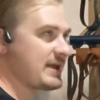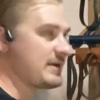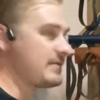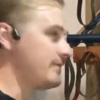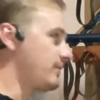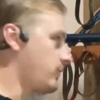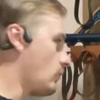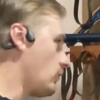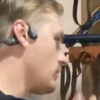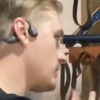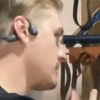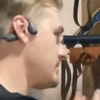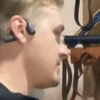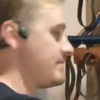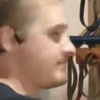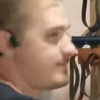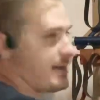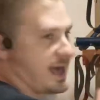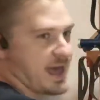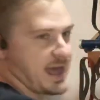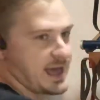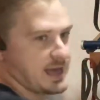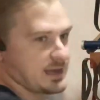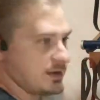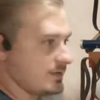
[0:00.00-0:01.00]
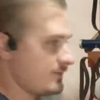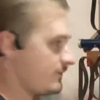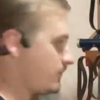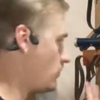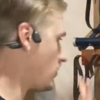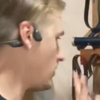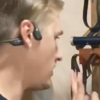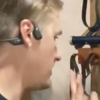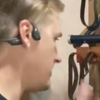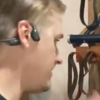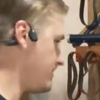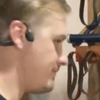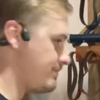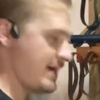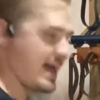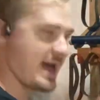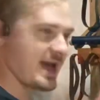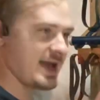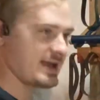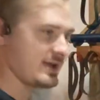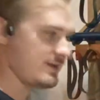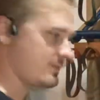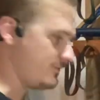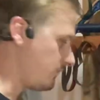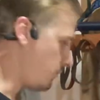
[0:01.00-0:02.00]
and forth and back and forth and
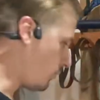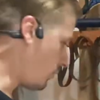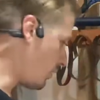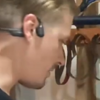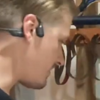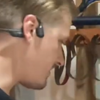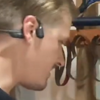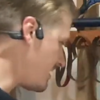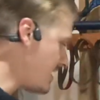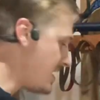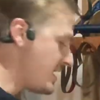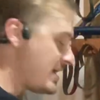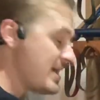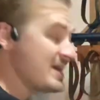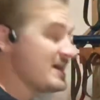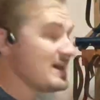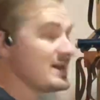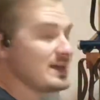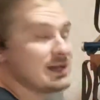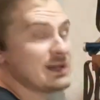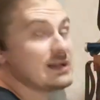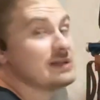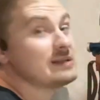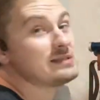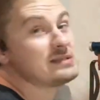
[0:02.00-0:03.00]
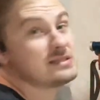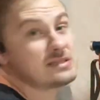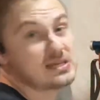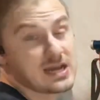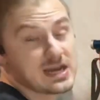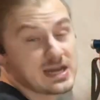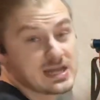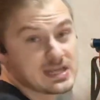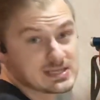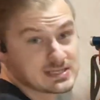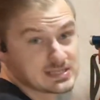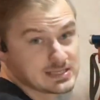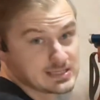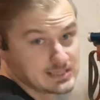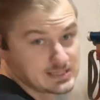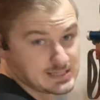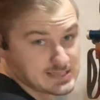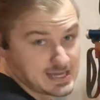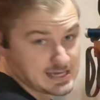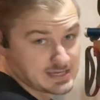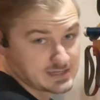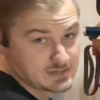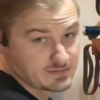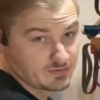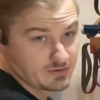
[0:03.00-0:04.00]
back and forth, it's tedious and it
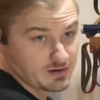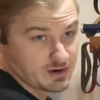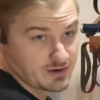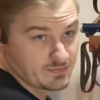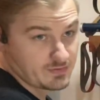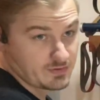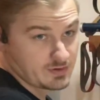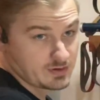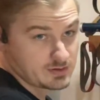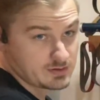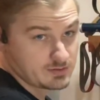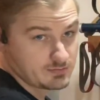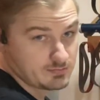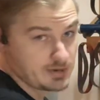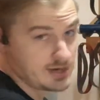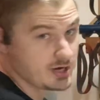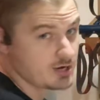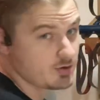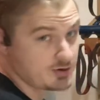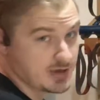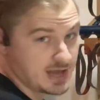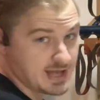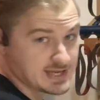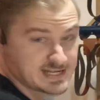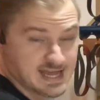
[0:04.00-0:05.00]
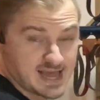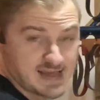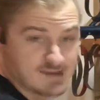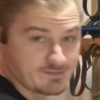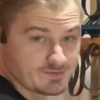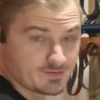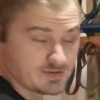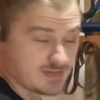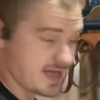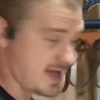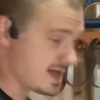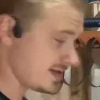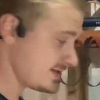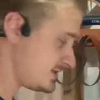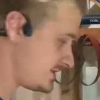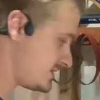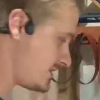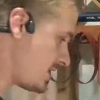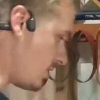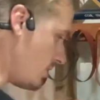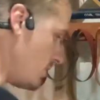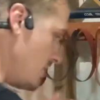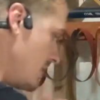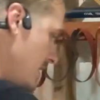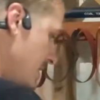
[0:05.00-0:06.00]
takes forever. We don't got time for that.
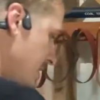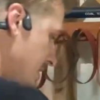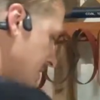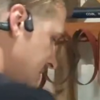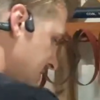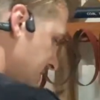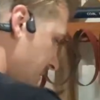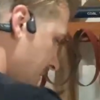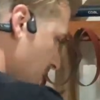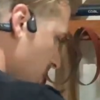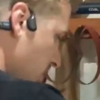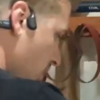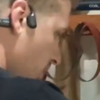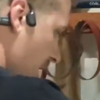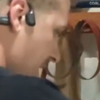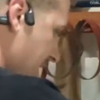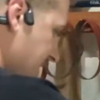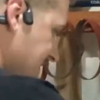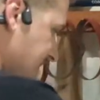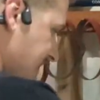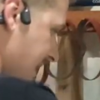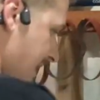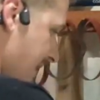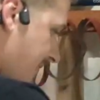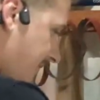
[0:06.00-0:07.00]
So, some of the ways that I